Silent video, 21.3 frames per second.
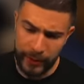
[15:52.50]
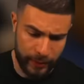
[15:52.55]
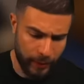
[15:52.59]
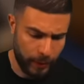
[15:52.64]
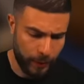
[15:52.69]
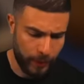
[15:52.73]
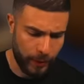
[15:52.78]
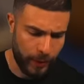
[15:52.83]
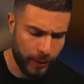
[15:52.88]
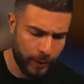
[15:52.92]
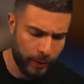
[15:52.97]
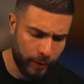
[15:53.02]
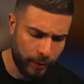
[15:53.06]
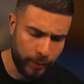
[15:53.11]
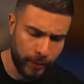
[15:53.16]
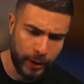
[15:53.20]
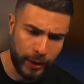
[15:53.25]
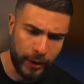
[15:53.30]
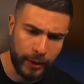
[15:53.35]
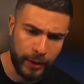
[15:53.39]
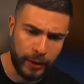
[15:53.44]
something in the
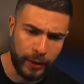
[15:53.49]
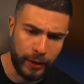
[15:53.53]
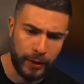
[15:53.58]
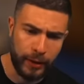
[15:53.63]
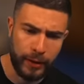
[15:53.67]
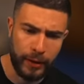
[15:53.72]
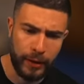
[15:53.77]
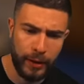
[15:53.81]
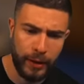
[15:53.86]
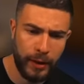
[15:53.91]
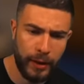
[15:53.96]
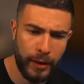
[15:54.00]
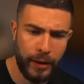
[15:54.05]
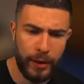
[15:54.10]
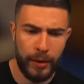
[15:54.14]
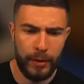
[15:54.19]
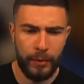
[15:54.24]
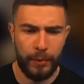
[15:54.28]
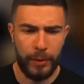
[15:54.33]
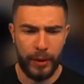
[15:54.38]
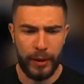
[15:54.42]
beginning there.
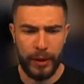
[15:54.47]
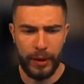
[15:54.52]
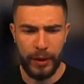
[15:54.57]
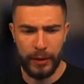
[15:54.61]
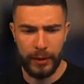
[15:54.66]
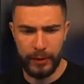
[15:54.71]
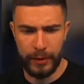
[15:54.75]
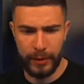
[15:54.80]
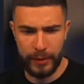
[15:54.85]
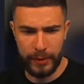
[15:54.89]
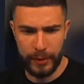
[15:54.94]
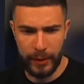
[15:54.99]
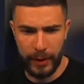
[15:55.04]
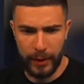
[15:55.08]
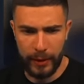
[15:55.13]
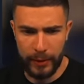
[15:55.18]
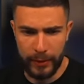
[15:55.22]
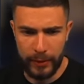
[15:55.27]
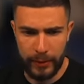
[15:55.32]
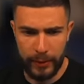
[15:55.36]
But then it decided